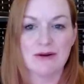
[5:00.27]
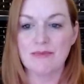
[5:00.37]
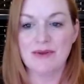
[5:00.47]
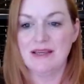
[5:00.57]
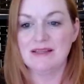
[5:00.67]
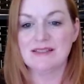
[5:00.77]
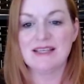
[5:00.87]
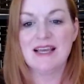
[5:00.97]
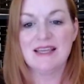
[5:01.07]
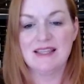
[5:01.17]
a piece.
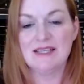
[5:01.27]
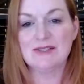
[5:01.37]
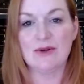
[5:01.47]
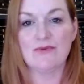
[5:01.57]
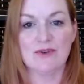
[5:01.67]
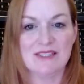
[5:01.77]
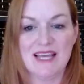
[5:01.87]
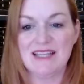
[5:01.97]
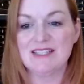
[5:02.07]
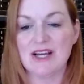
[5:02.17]
These sold for
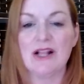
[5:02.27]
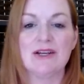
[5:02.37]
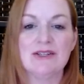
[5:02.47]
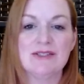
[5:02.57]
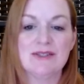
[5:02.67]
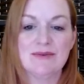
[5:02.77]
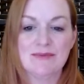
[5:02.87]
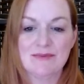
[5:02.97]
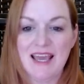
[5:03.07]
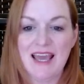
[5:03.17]
$10
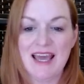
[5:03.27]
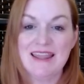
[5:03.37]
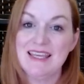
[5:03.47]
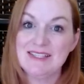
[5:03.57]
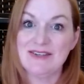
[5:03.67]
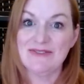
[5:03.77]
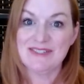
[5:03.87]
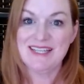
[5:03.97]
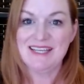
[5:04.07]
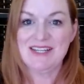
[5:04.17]
and these sold for
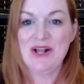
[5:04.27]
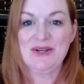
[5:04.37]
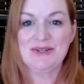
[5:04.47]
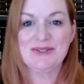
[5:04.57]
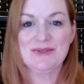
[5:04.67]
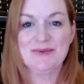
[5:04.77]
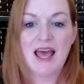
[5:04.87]
$10.